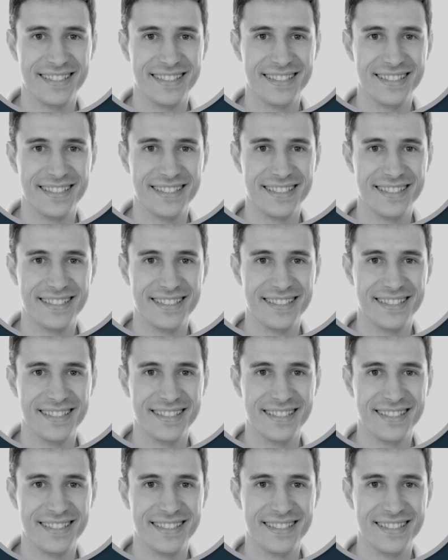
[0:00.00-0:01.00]

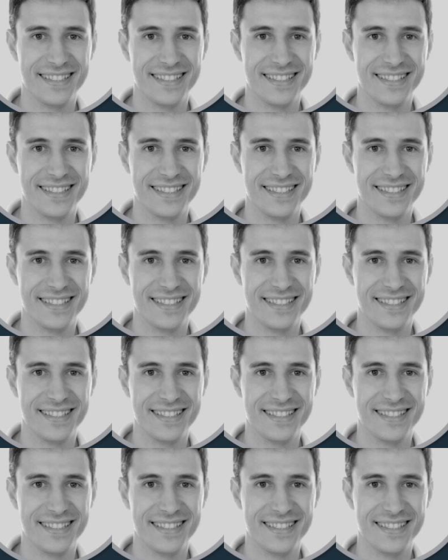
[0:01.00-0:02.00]

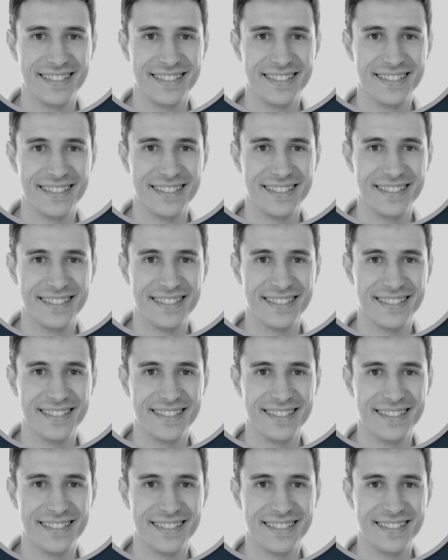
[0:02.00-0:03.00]

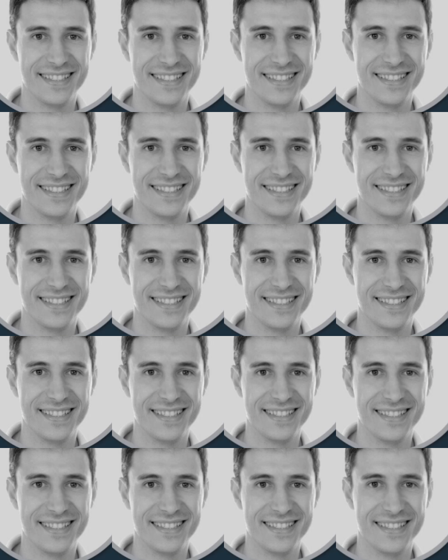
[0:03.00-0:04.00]

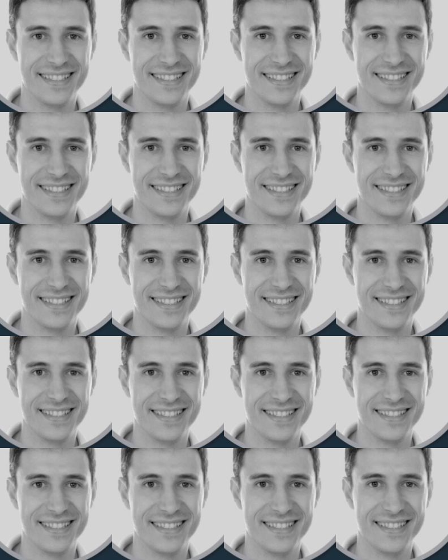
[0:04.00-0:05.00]

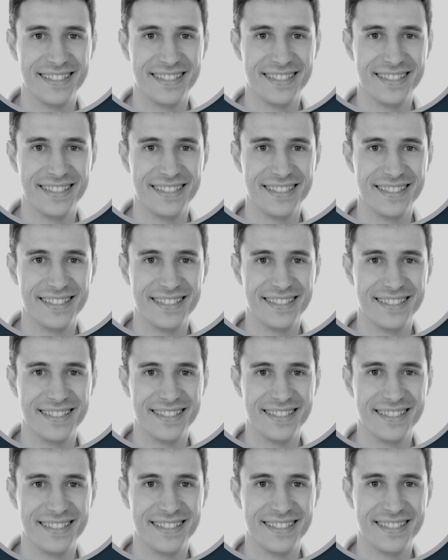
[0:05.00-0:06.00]

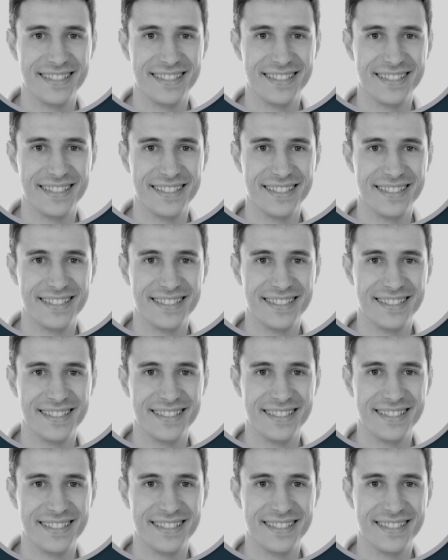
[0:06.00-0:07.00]

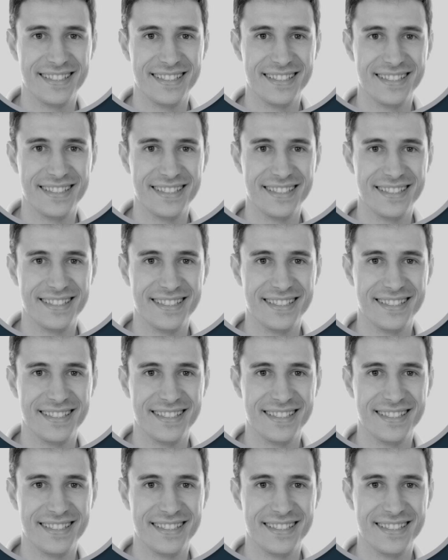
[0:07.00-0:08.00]

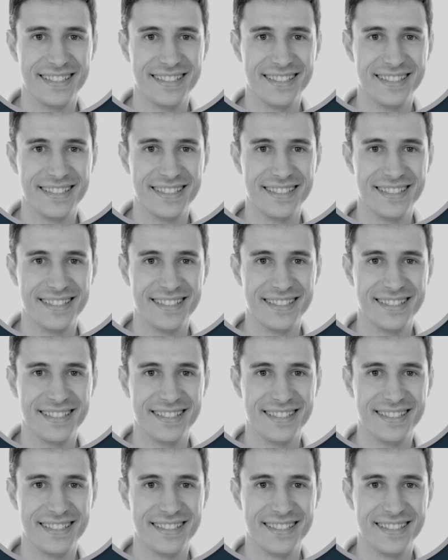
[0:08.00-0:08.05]
This is a still picture; no speech is visible.